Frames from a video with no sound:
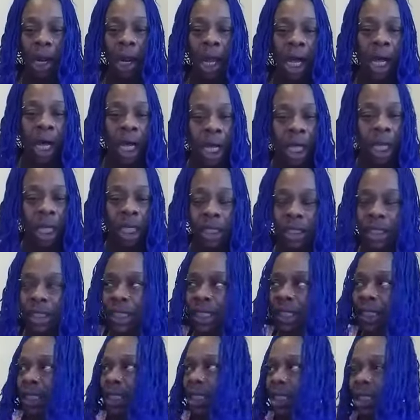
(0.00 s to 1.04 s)

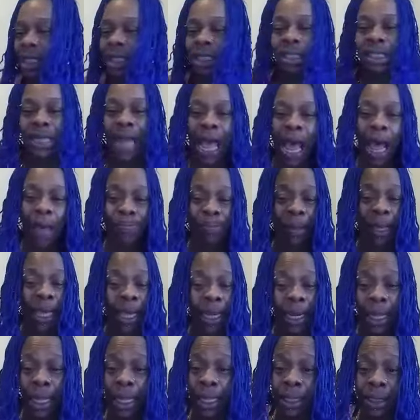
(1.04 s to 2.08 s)
lungs,
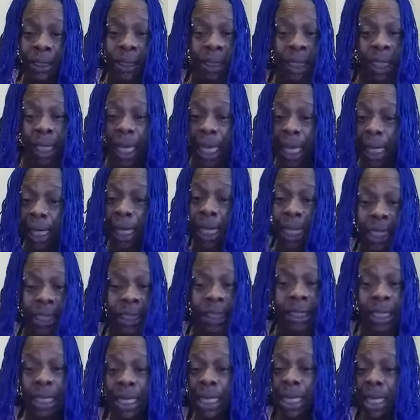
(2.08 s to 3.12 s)
diabetes,
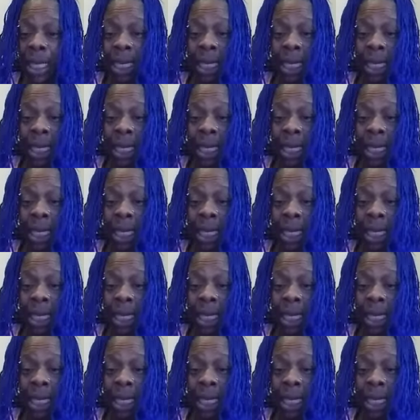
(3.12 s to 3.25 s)
kidneys,